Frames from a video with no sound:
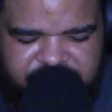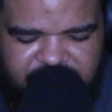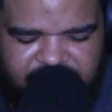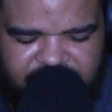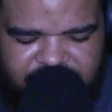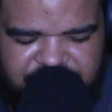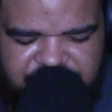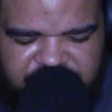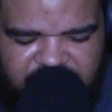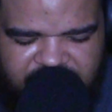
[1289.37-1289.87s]

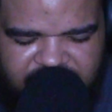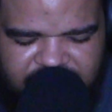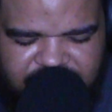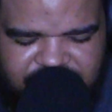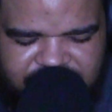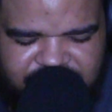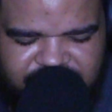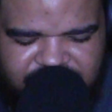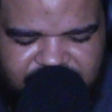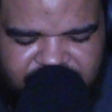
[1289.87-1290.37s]
I'm Second
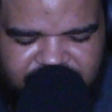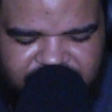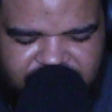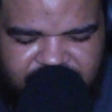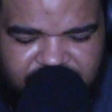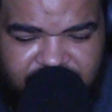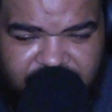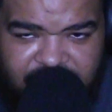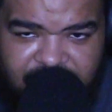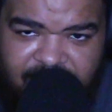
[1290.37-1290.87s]
Chance,
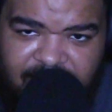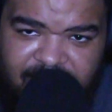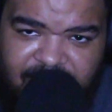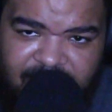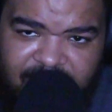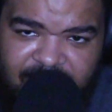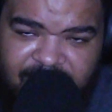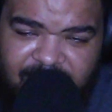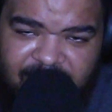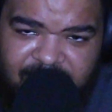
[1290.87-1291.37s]

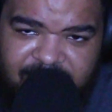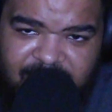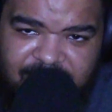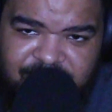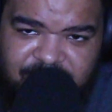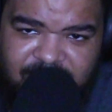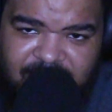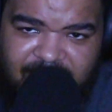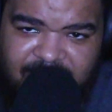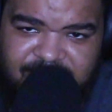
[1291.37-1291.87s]
and
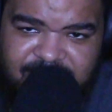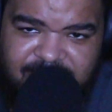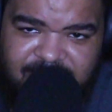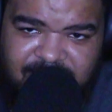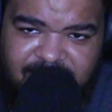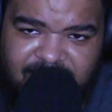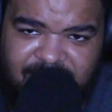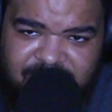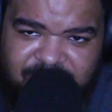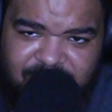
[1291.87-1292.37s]
I'll catch you
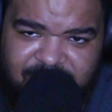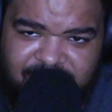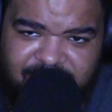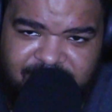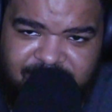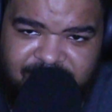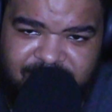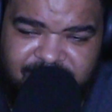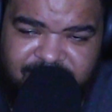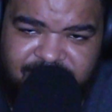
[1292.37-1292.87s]
guys in the next
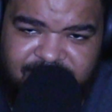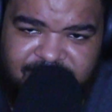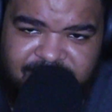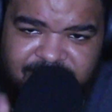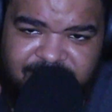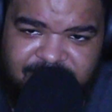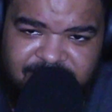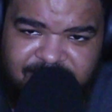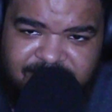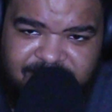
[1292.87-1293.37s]
one.
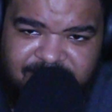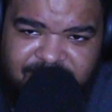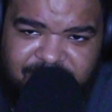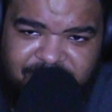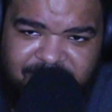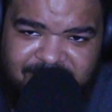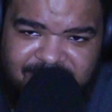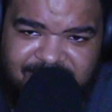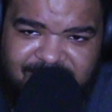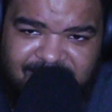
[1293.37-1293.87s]

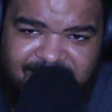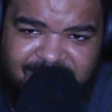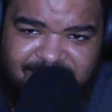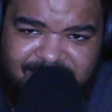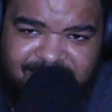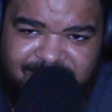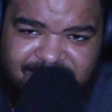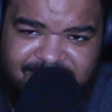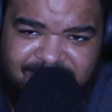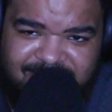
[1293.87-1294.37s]
Peace
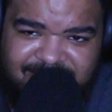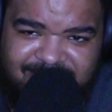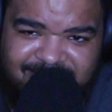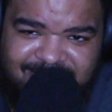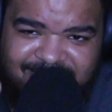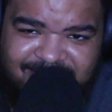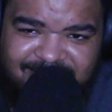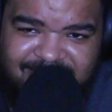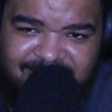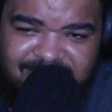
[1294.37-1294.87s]
out.
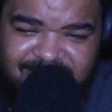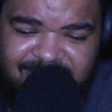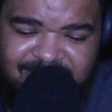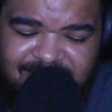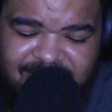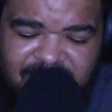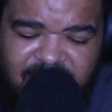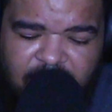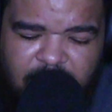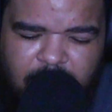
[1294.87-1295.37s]

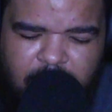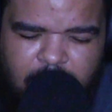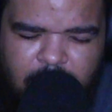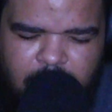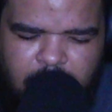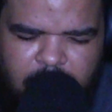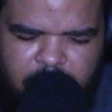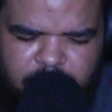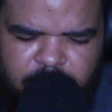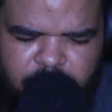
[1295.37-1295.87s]

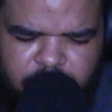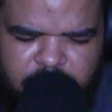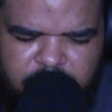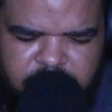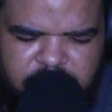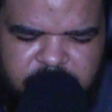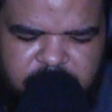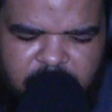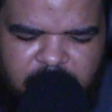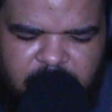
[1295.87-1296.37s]

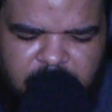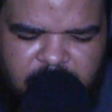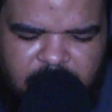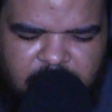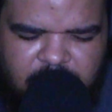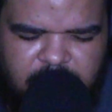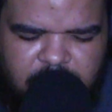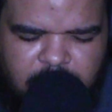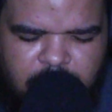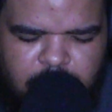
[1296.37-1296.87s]
Every
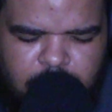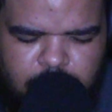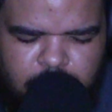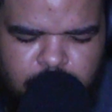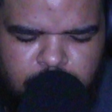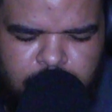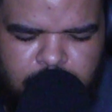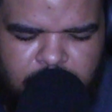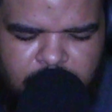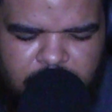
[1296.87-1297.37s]
day I
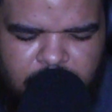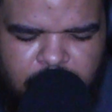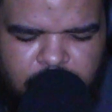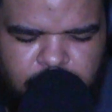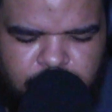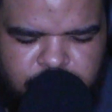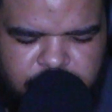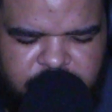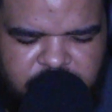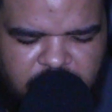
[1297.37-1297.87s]
get
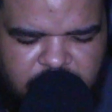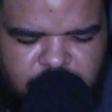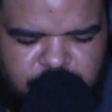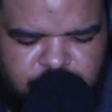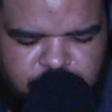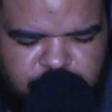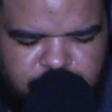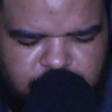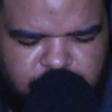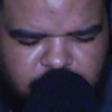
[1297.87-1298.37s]
on
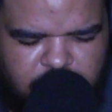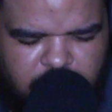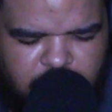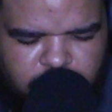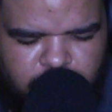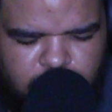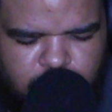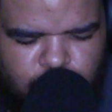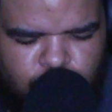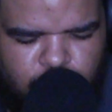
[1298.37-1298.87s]
the dancers
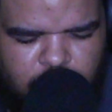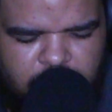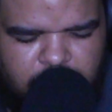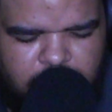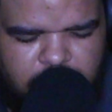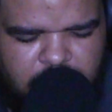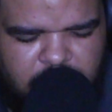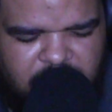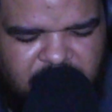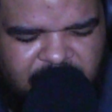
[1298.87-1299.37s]

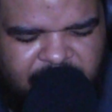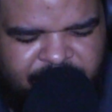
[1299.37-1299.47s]
everywhere.